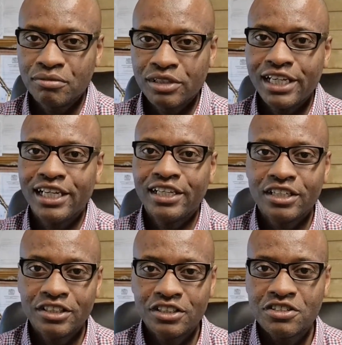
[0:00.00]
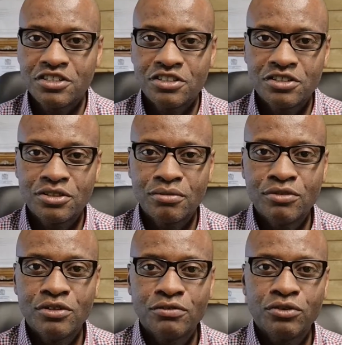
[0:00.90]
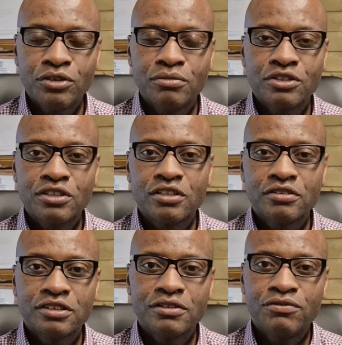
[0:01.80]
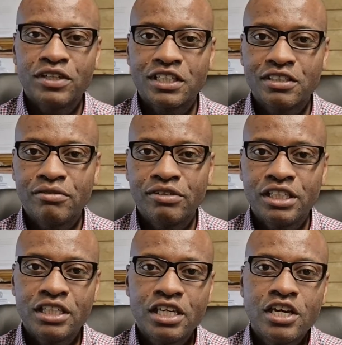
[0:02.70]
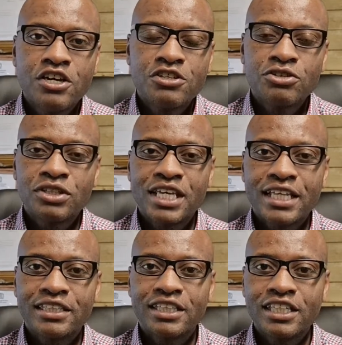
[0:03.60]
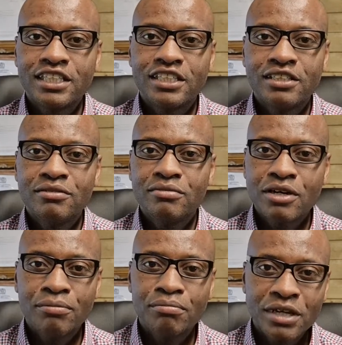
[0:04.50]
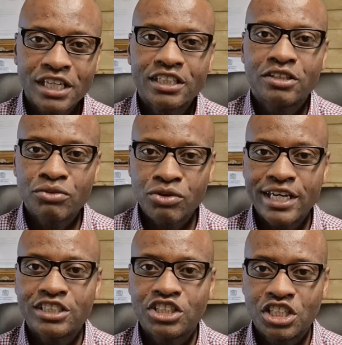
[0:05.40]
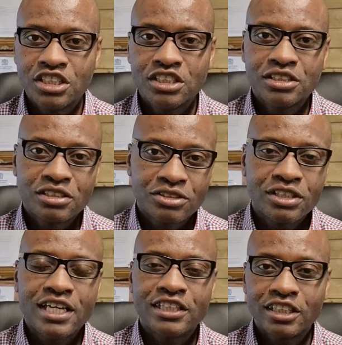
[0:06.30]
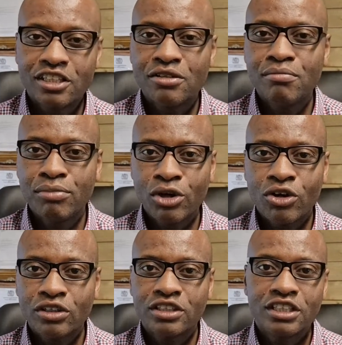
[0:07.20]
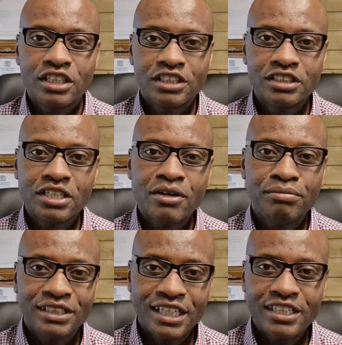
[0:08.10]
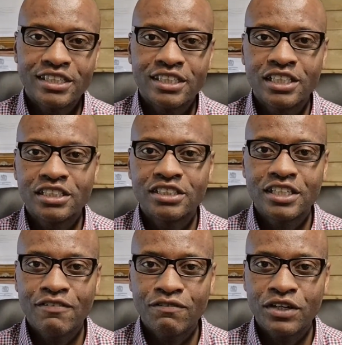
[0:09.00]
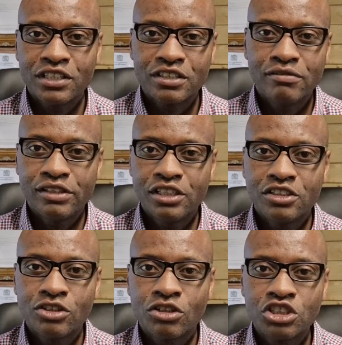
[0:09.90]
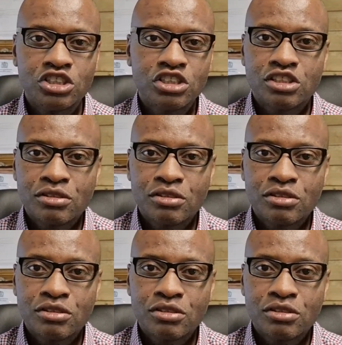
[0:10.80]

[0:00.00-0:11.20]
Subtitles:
learn the system for themselves effectively, so that they can make the right changes, so that they can block things, update things effectively, not just